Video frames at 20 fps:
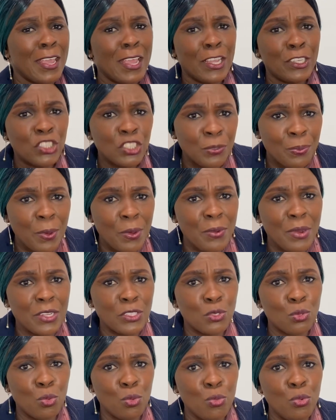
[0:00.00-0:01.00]
aged
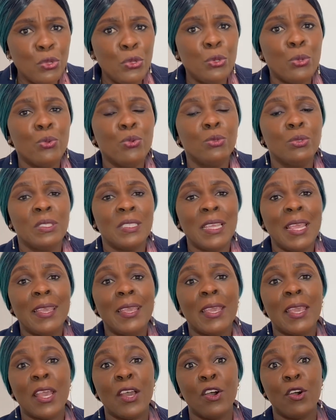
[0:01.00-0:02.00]
parents who you
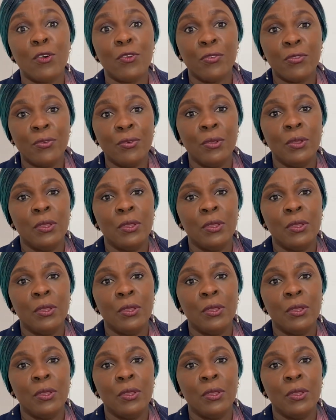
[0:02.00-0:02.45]
take care of,